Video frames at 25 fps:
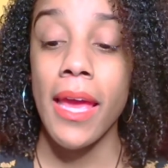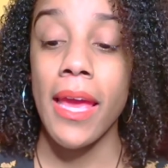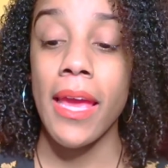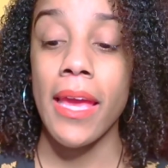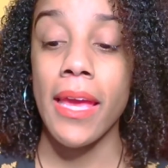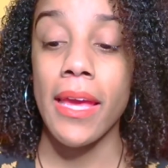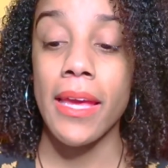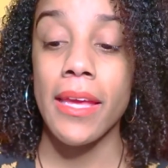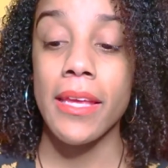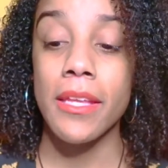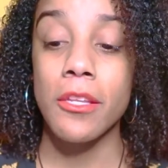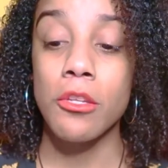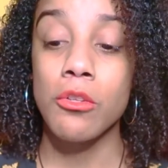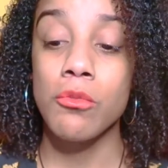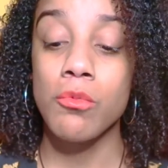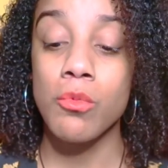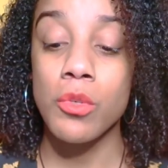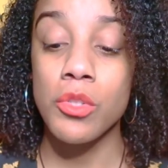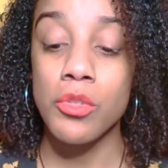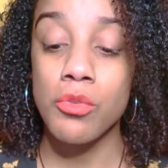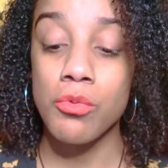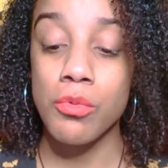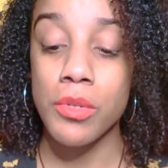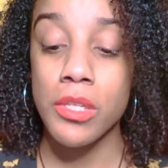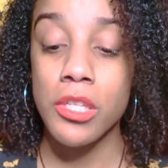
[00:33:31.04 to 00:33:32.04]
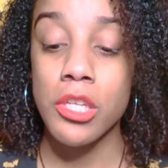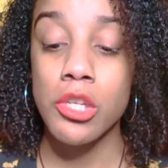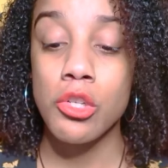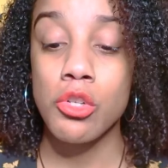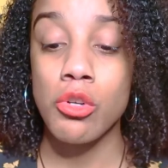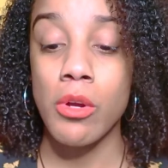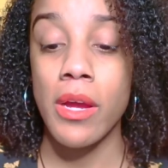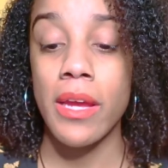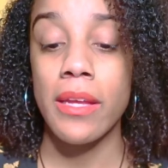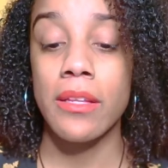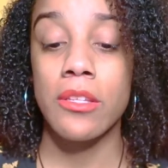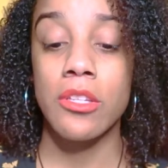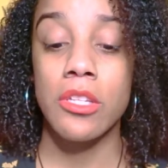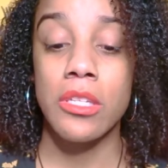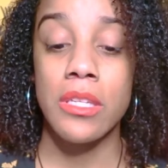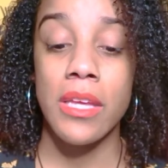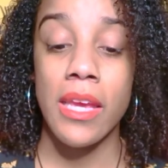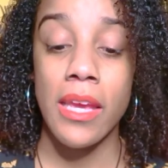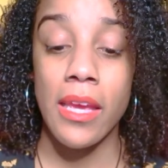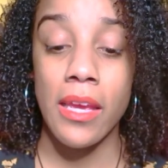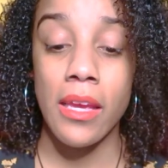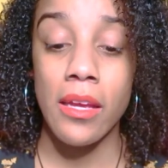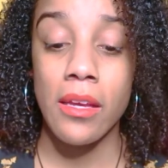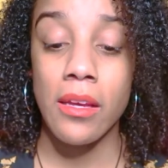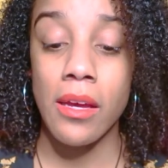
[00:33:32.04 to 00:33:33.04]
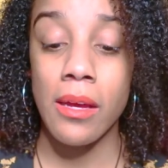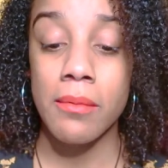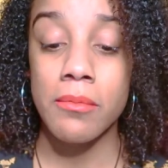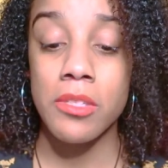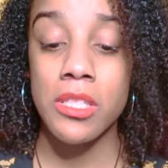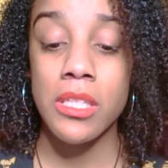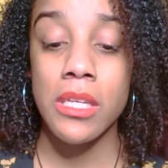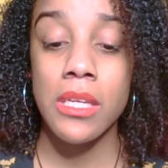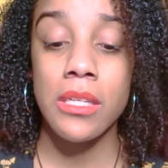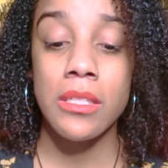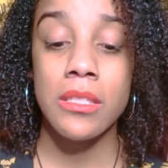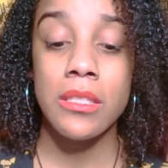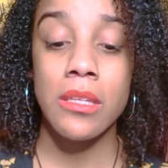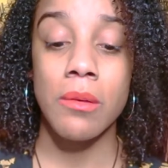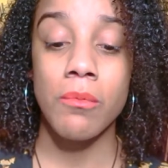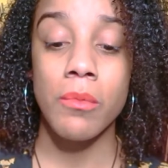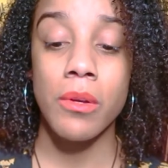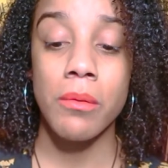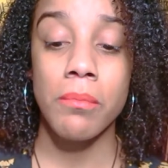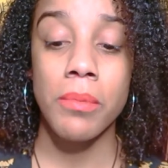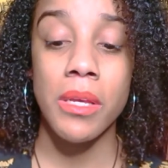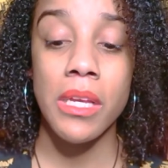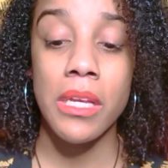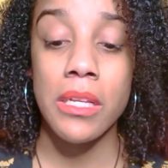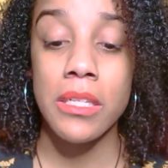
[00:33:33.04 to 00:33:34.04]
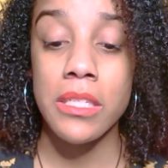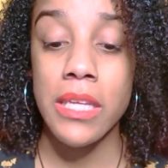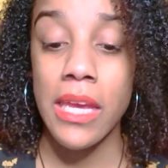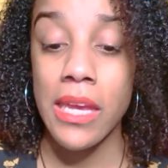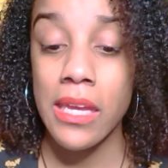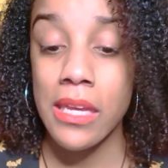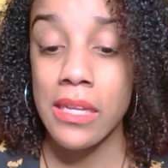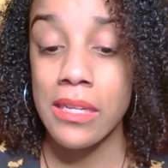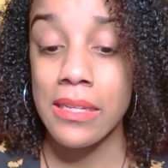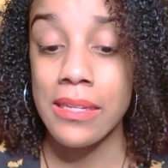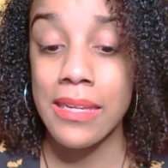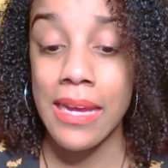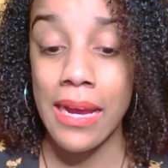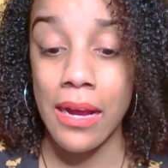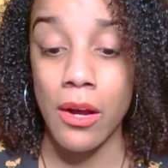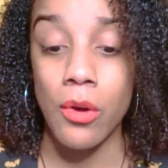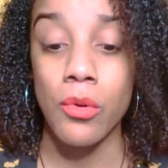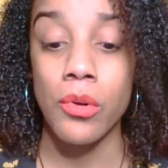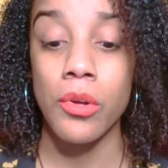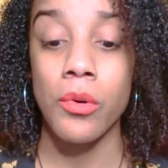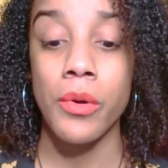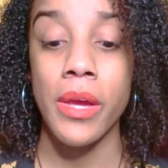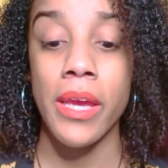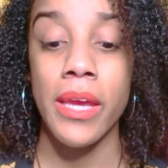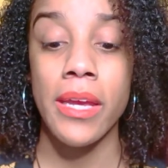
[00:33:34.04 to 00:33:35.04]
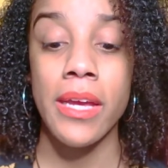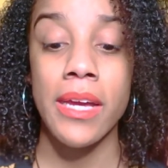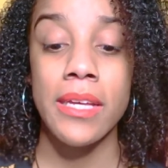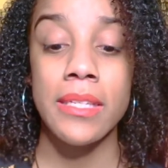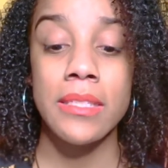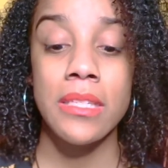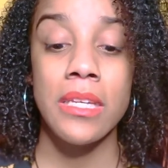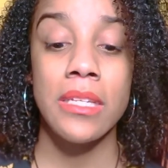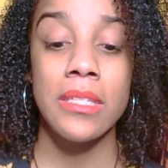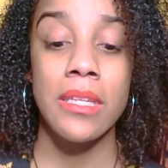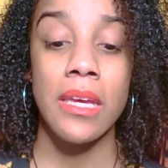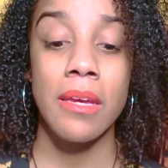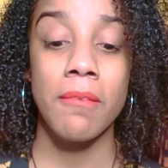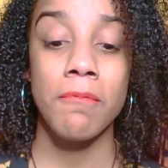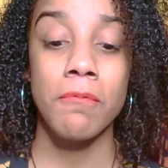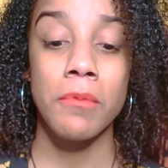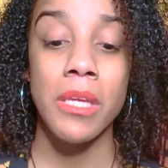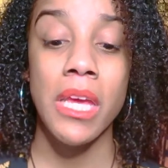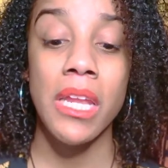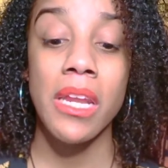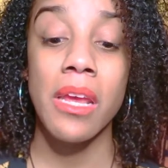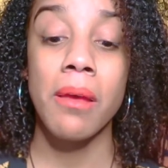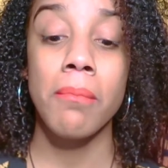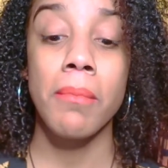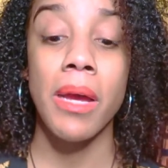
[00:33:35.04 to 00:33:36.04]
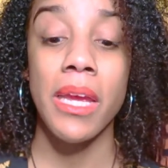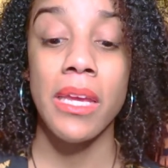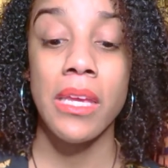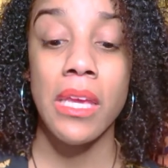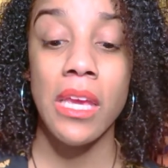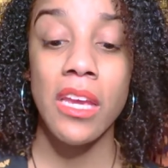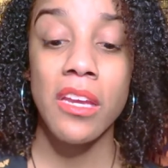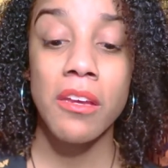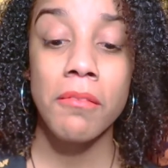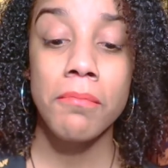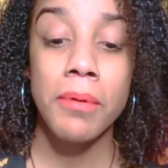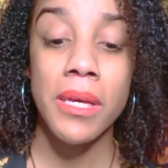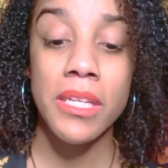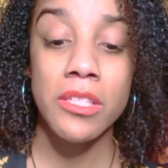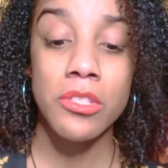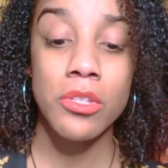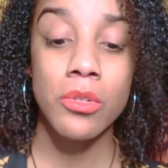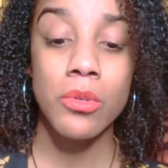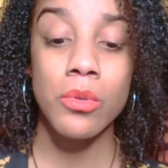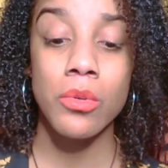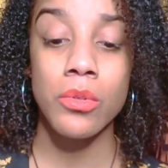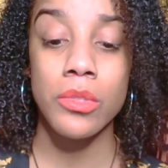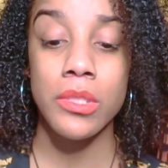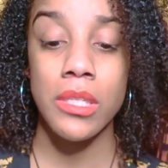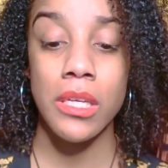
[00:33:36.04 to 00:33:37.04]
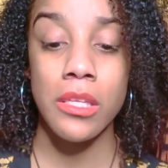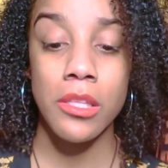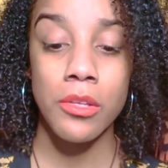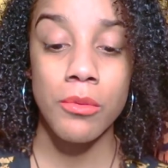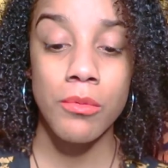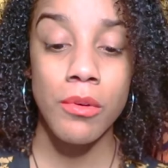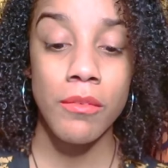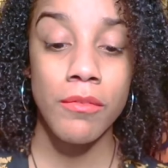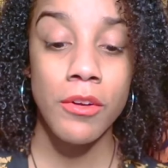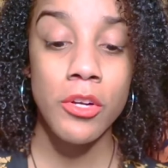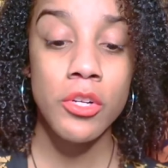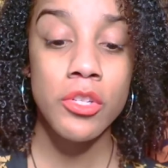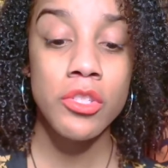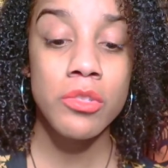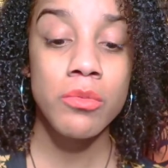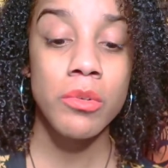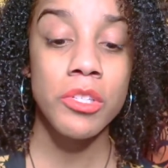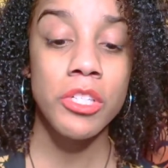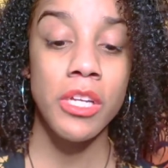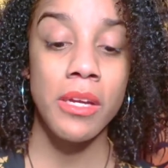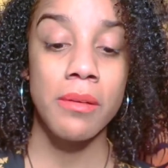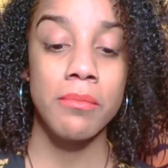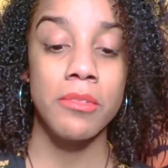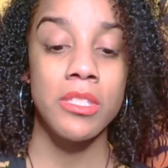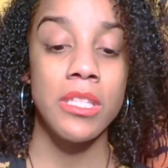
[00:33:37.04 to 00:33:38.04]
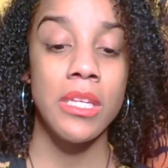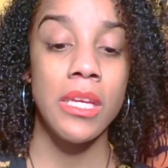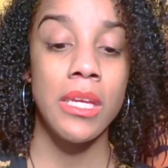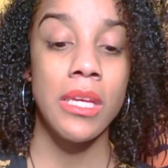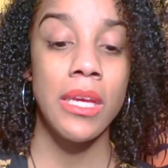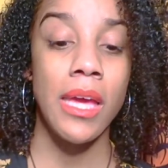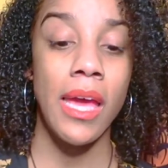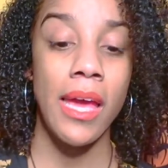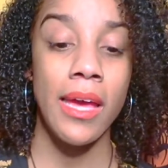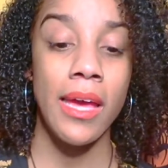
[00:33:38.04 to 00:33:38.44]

and was really trying to take I'm seeing someone being taken down okay guys because I'm getting my king of pentacles in the reverse which I'm seeing